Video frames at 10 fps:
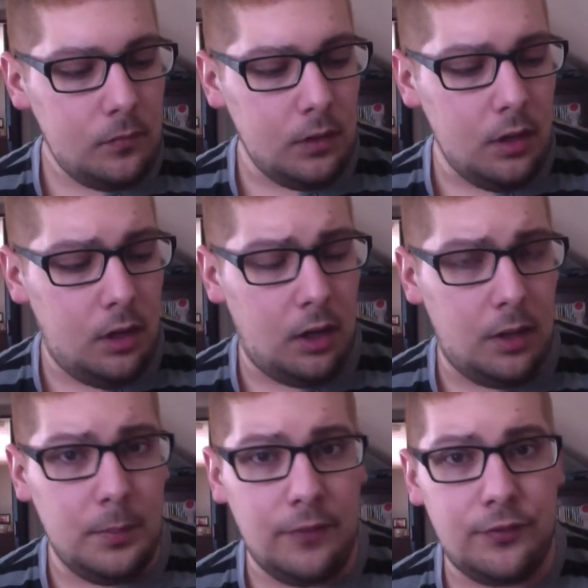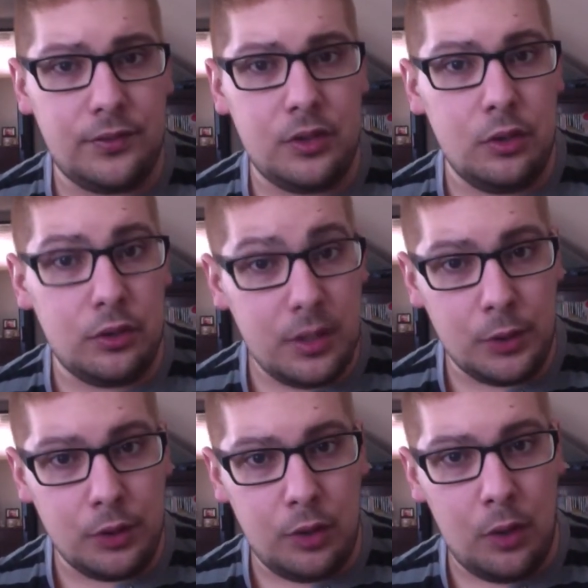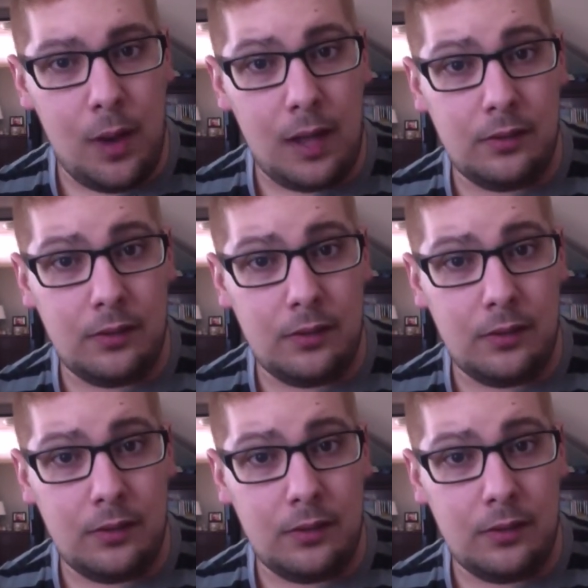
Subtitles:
if someone you know,